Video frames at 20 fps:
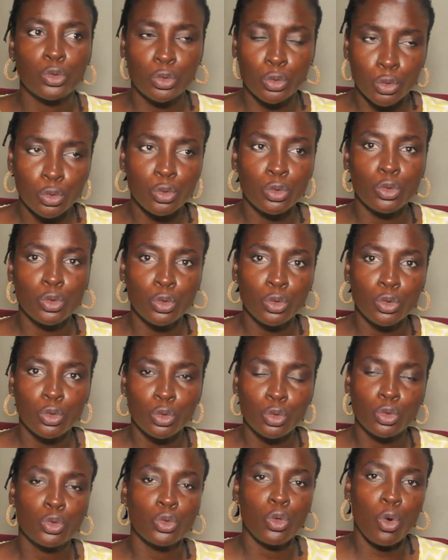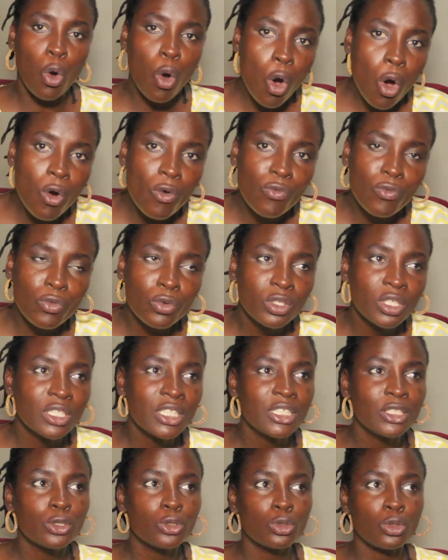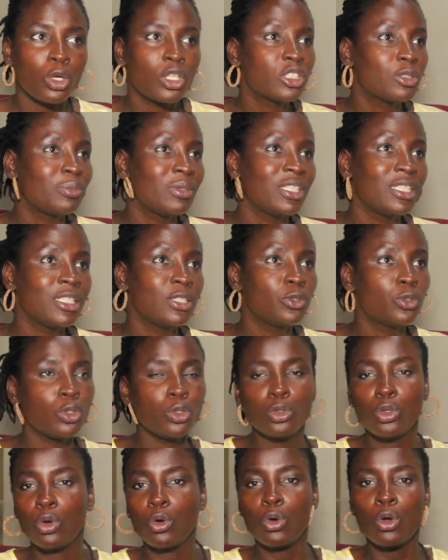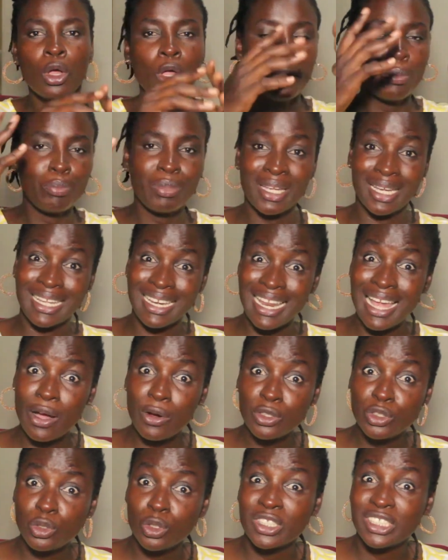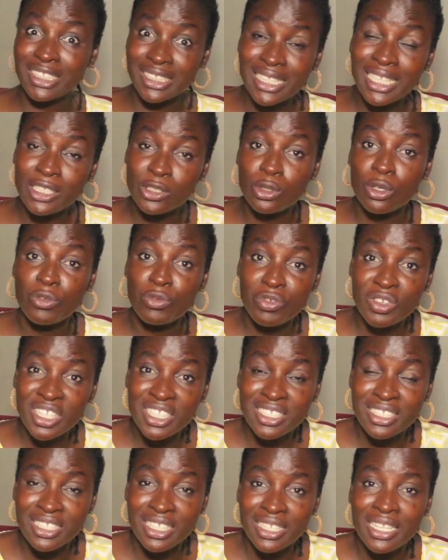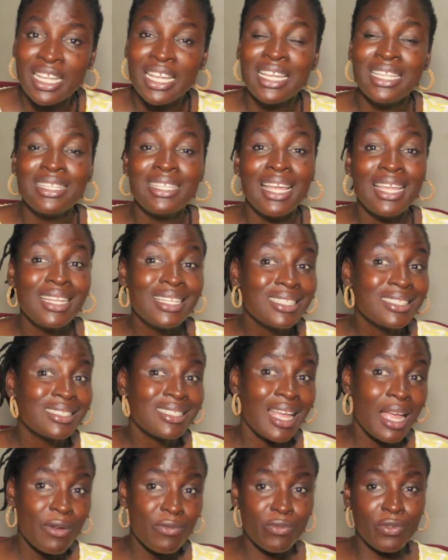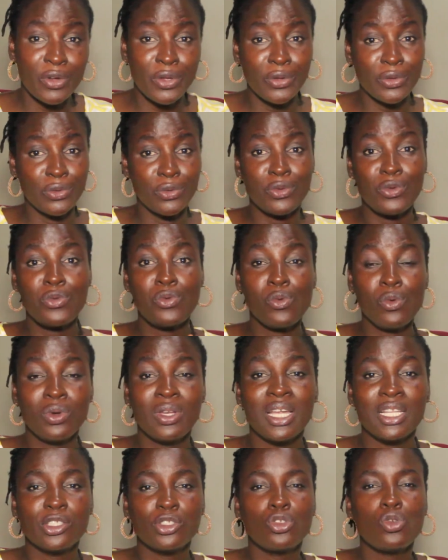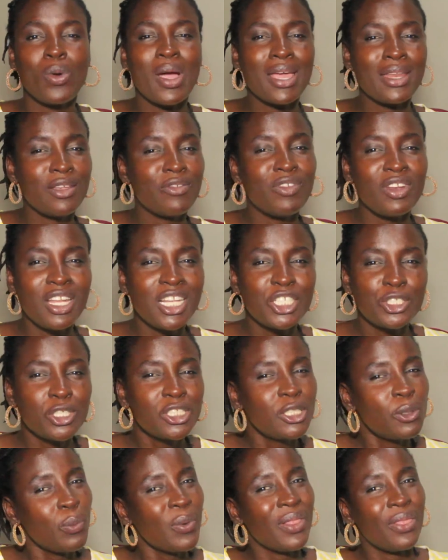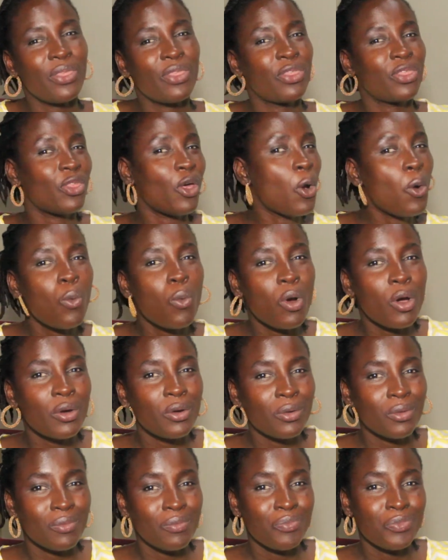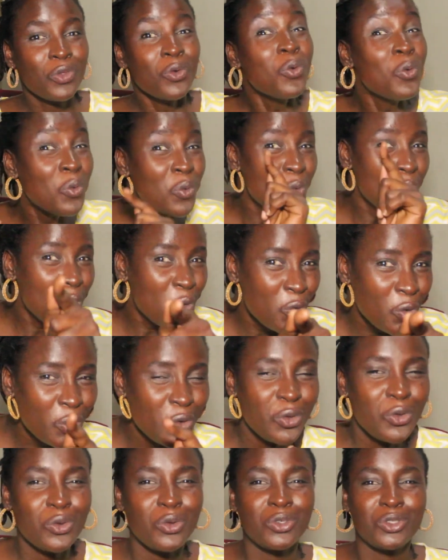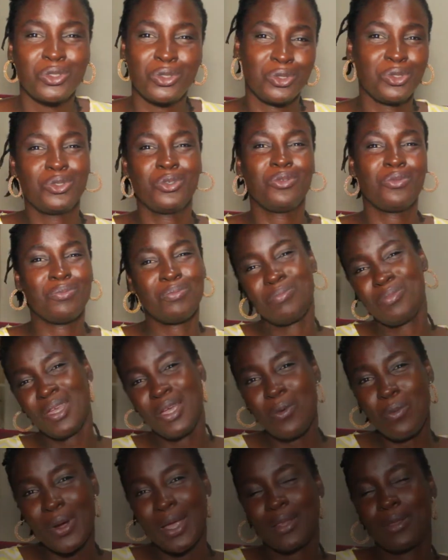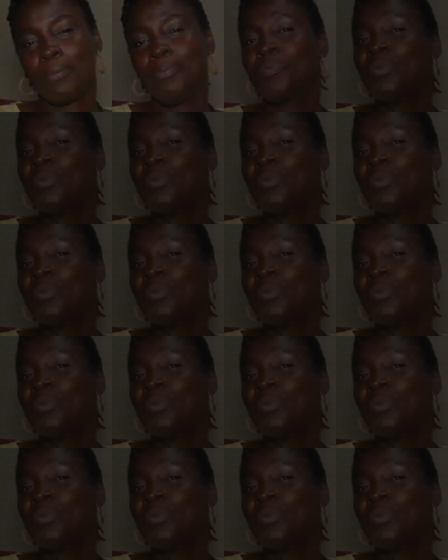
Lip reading: too often, these thoughts begin to, becloud your sense of reasoning, then it's time for you to know that you are in a relationship with someone who you shouldn't be with.